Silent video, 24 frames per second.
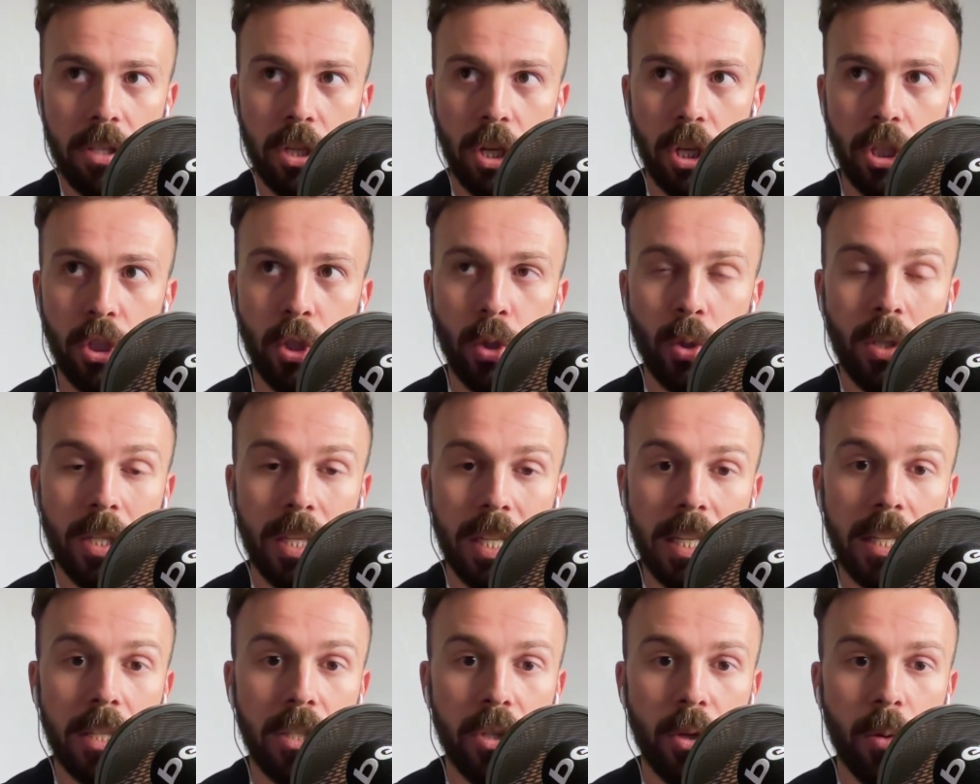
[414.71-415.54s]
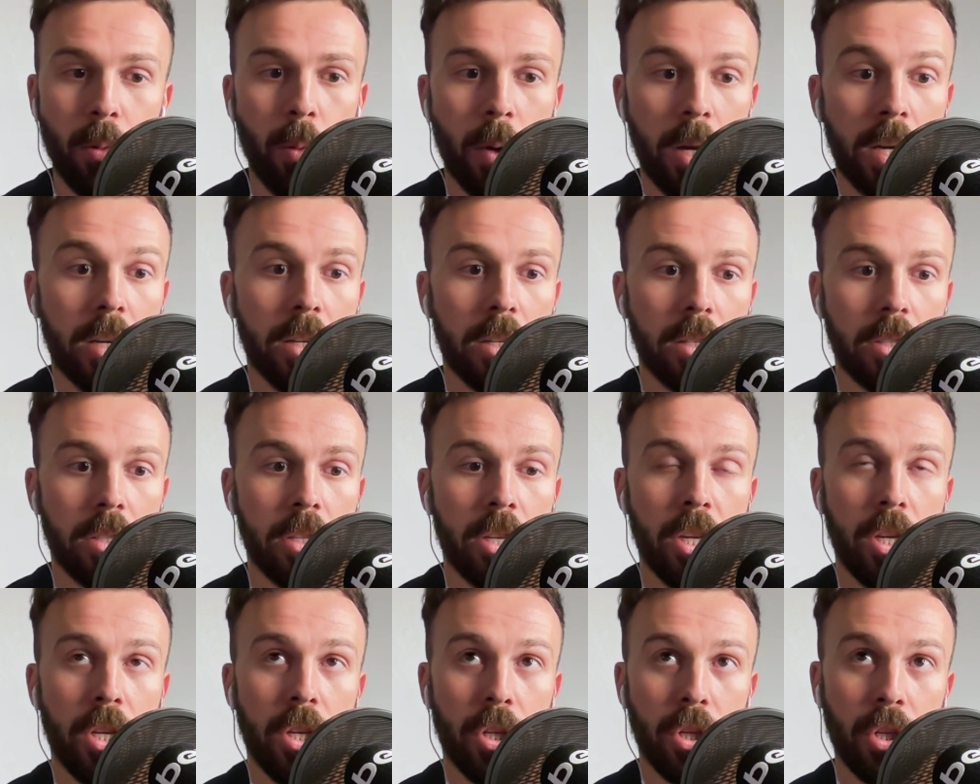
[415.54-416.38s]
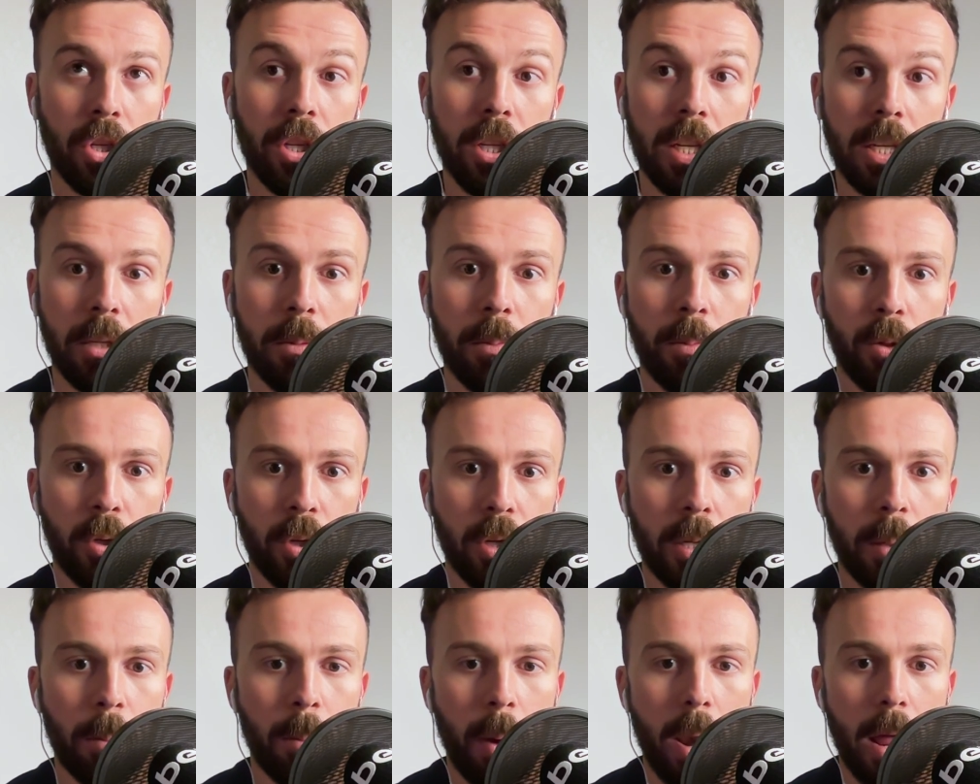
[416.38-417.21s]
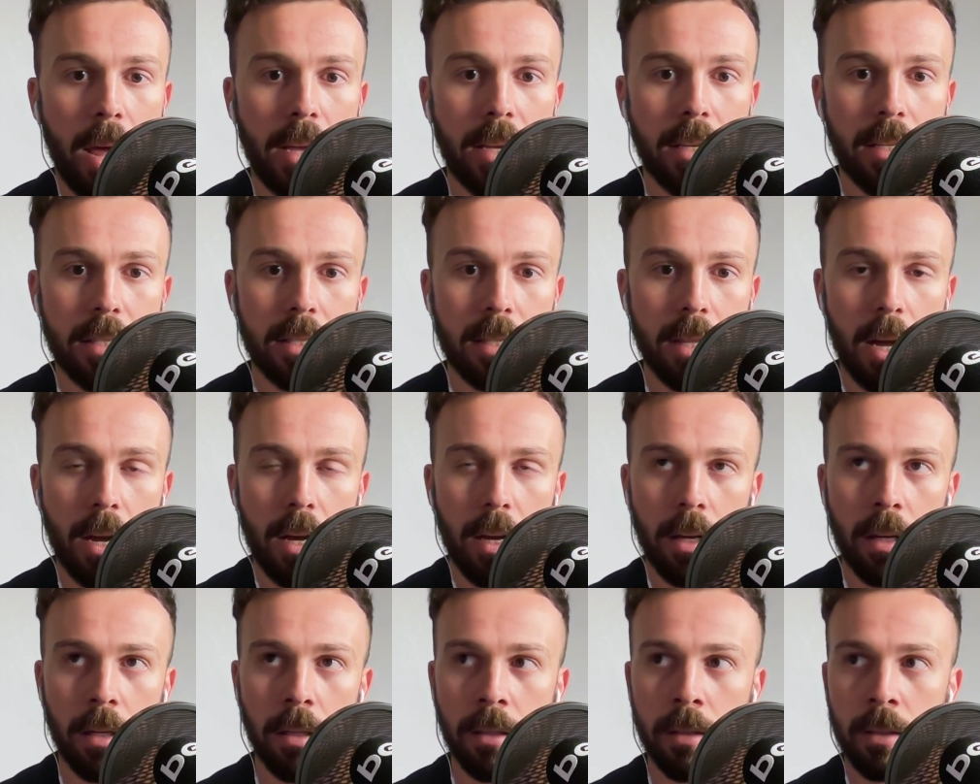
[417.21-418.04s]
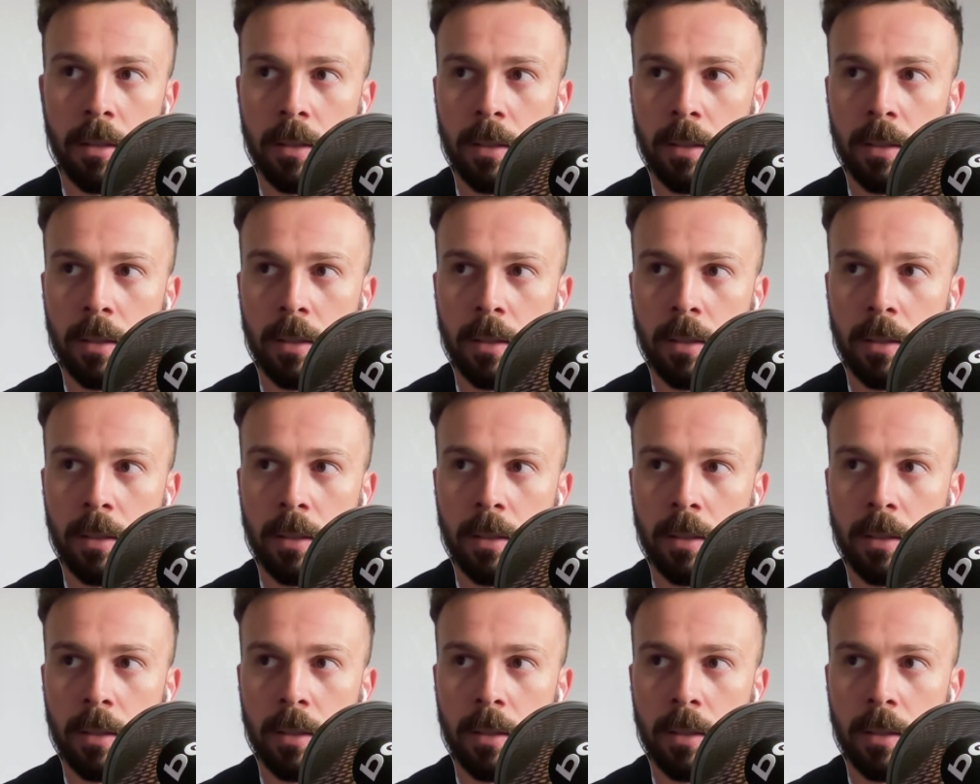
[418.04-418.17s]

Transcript: And like, you need your wingers, you need players that are